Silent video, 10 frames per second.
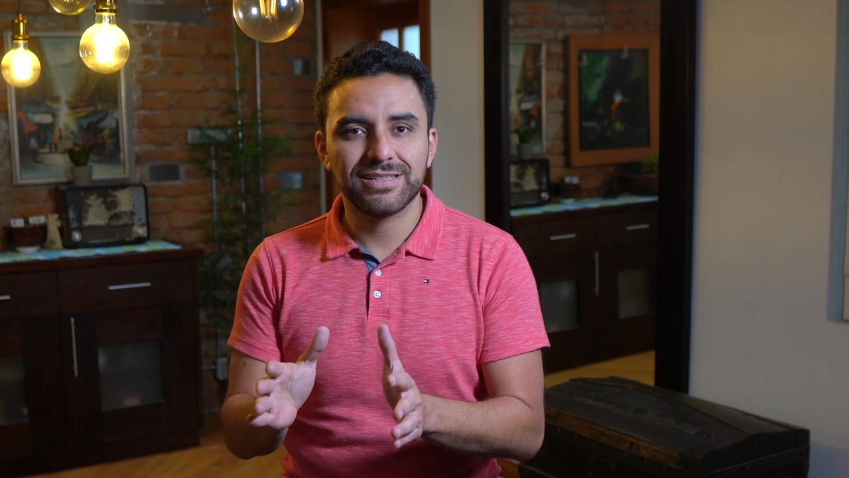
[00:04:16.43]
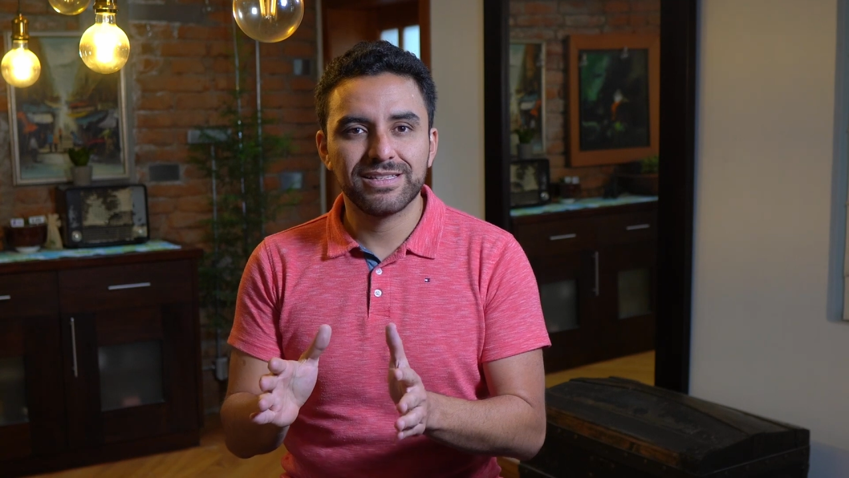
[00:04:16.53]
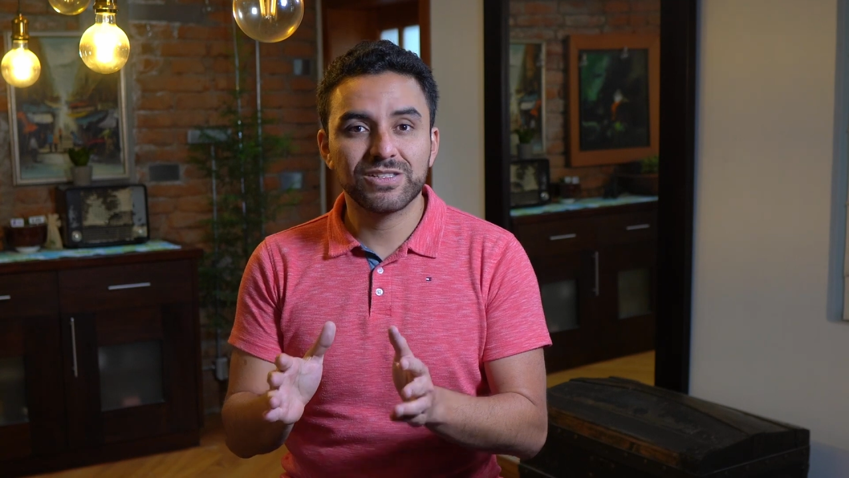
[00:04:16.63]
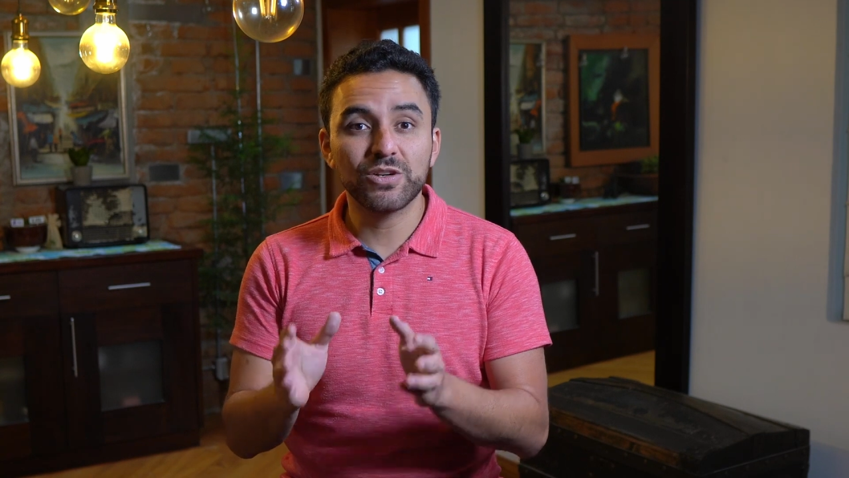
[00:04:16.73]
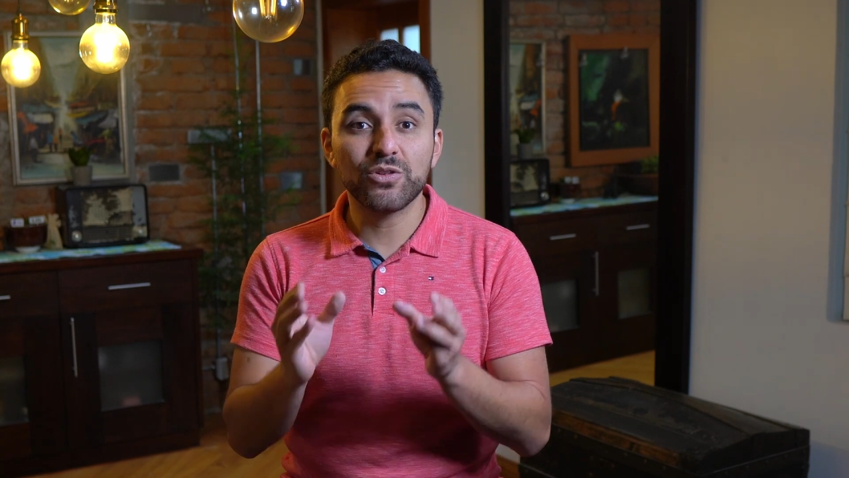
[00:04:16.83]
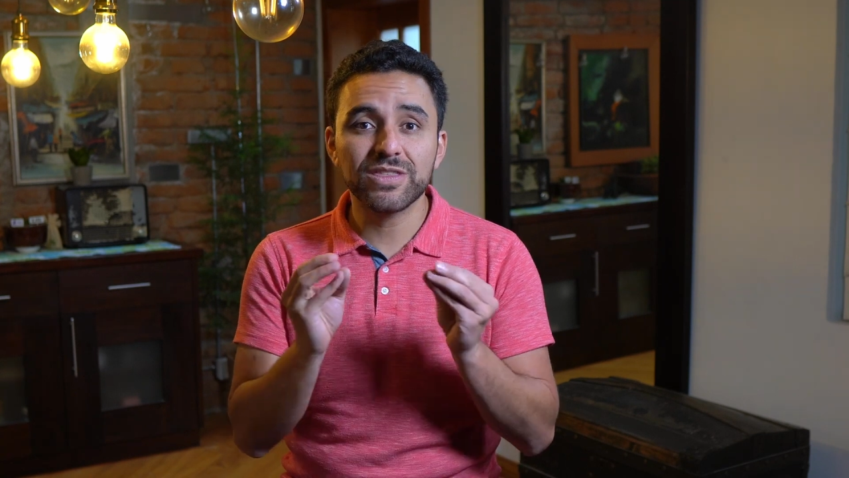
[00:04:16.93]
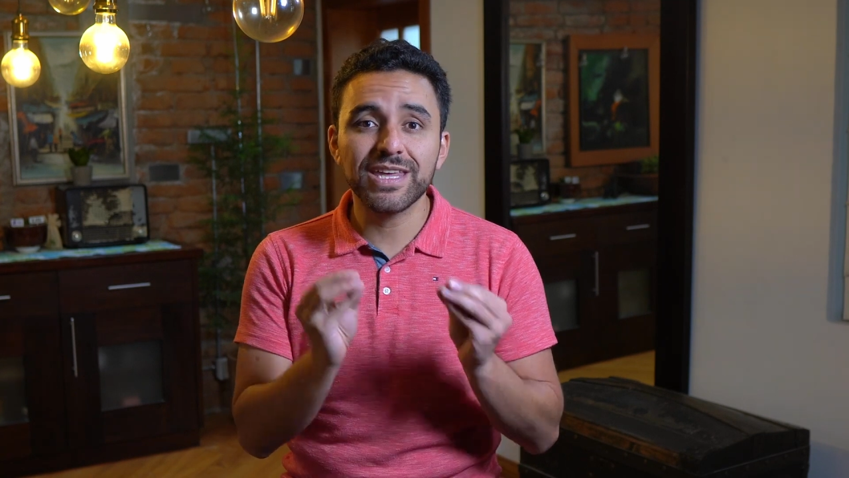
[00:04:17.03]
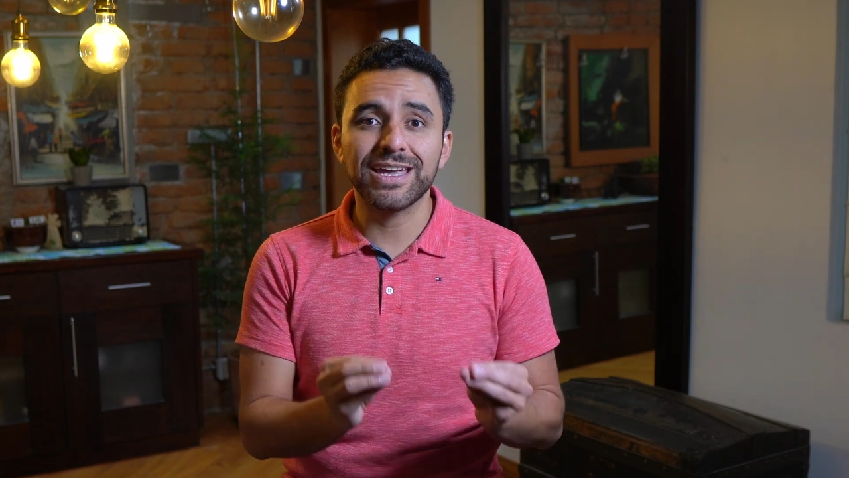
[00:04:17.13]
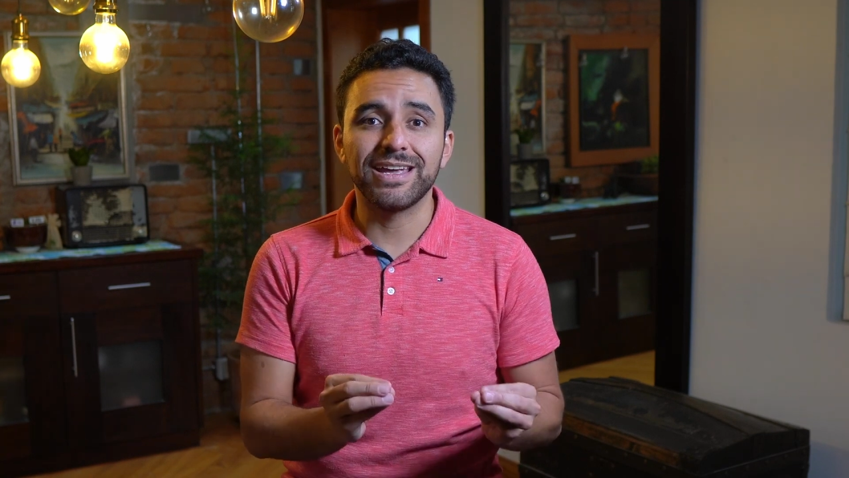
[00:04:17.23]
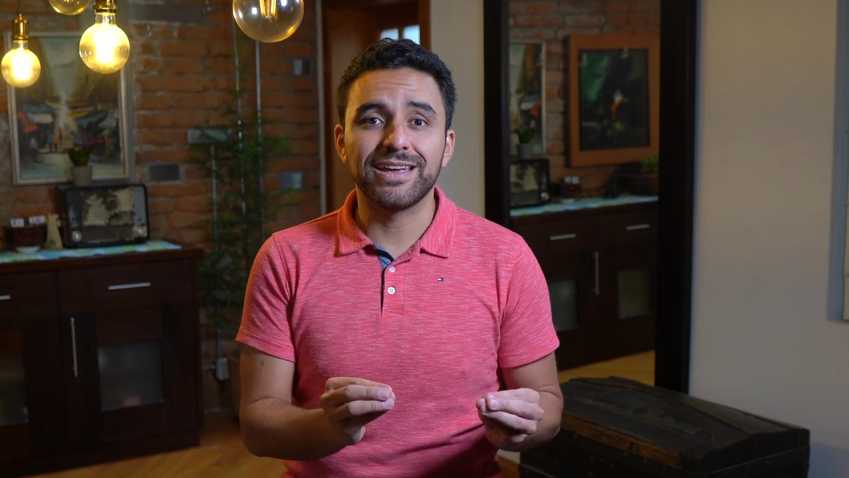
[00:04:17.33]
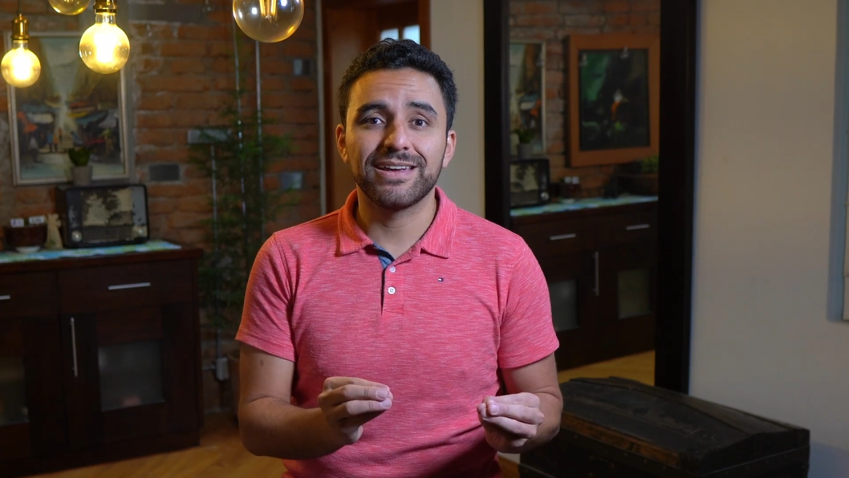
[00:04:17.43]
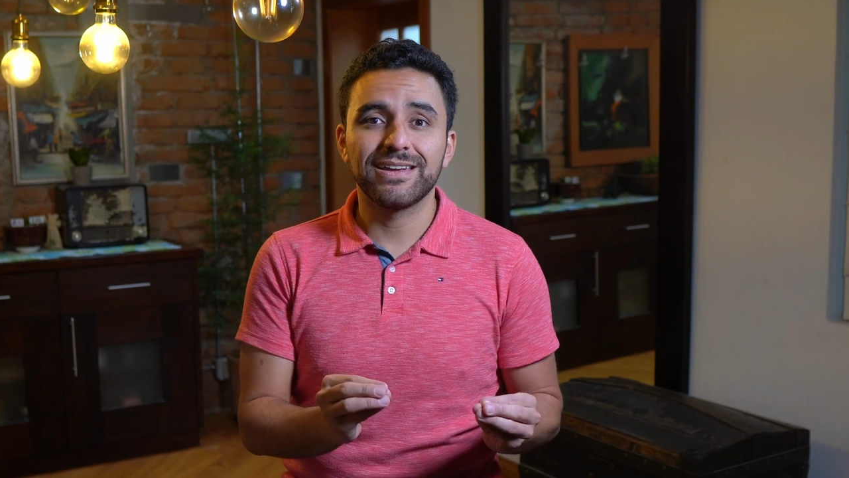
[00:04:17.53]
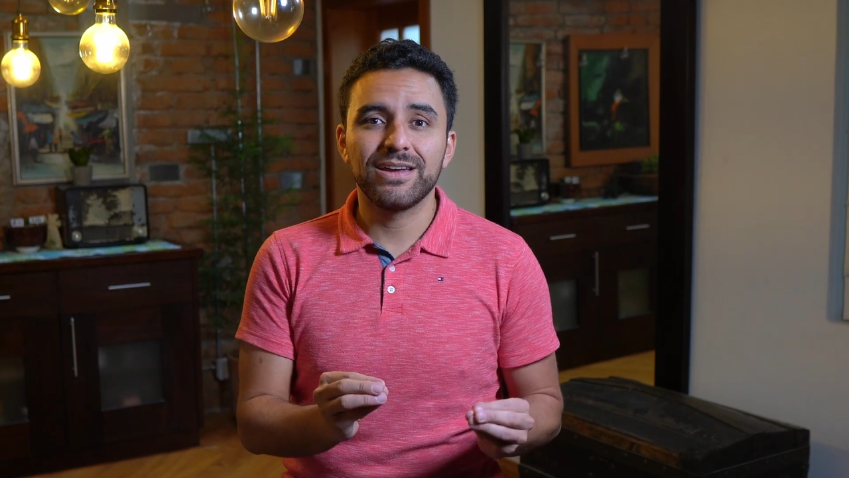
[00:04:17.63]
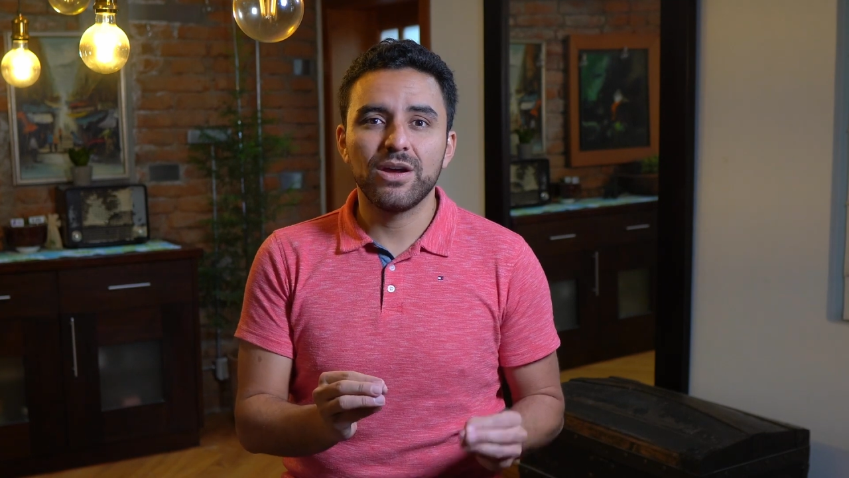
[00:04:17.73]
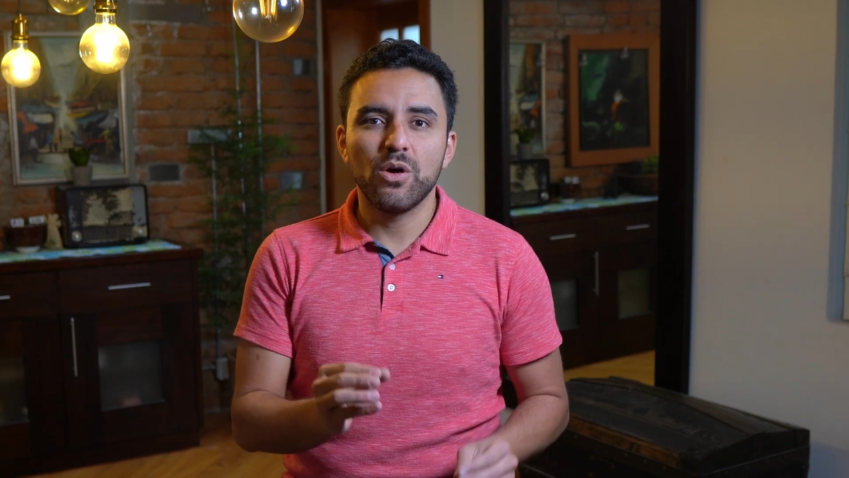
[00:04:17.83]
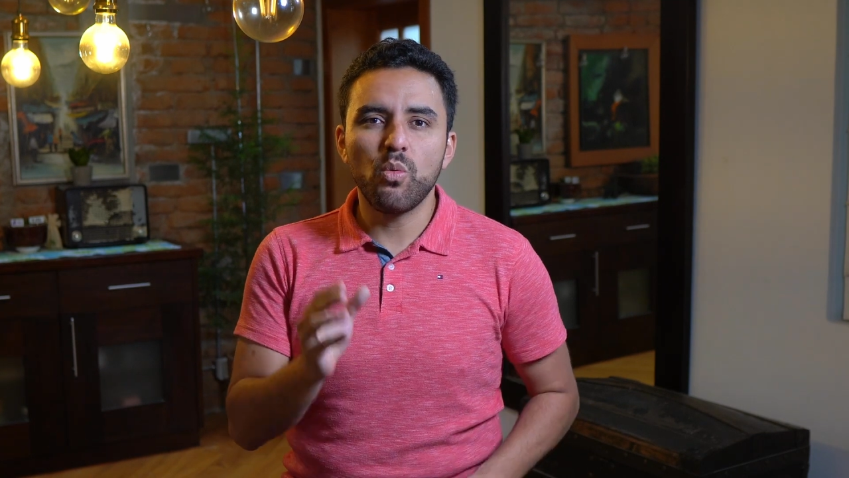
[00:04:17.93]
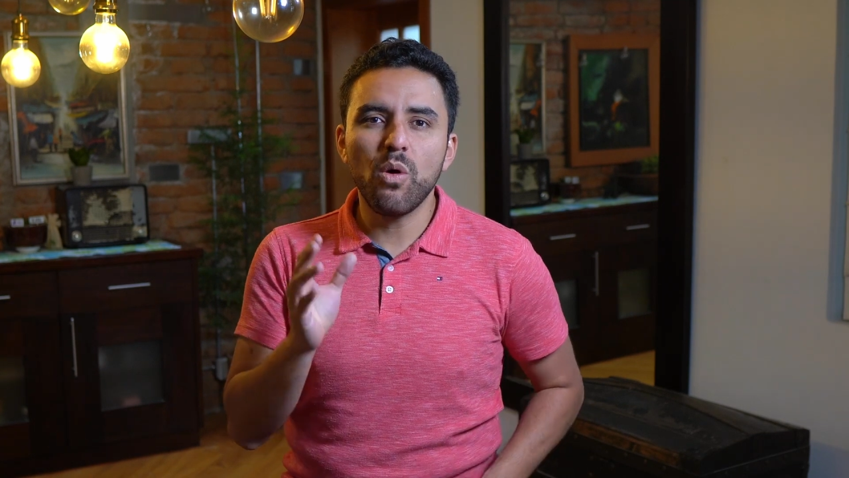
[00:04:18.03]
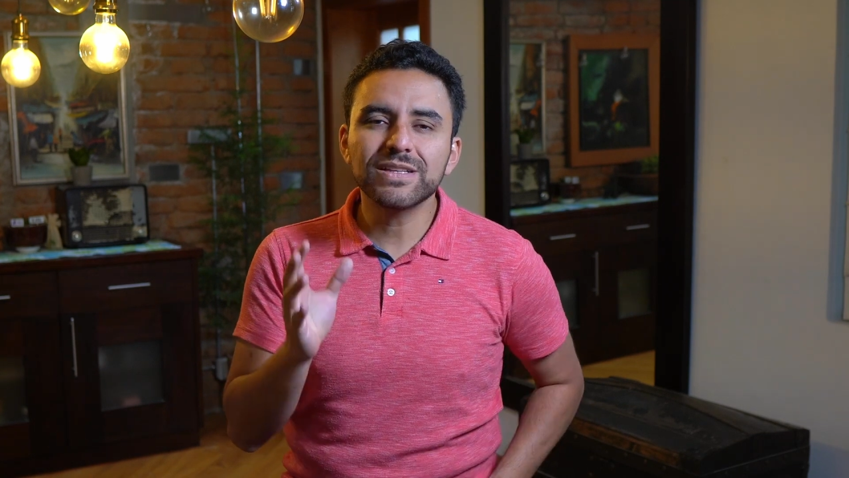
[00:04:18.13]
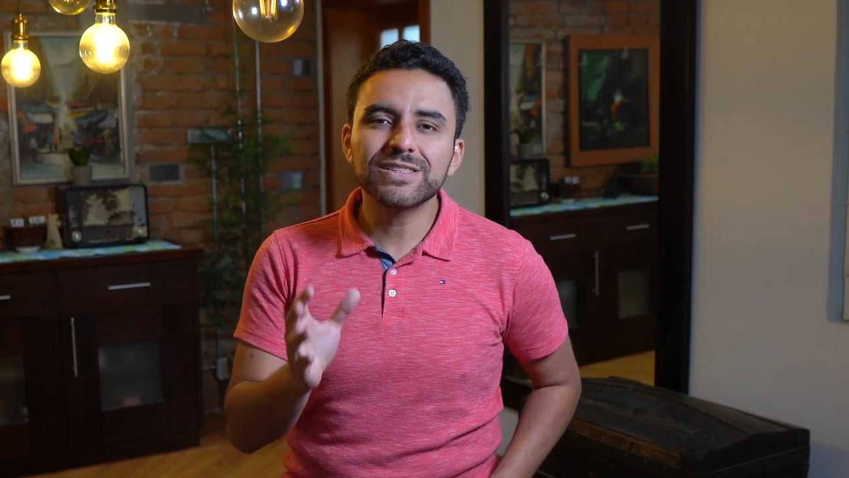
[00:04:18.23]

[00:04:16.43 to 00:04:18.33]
So think, what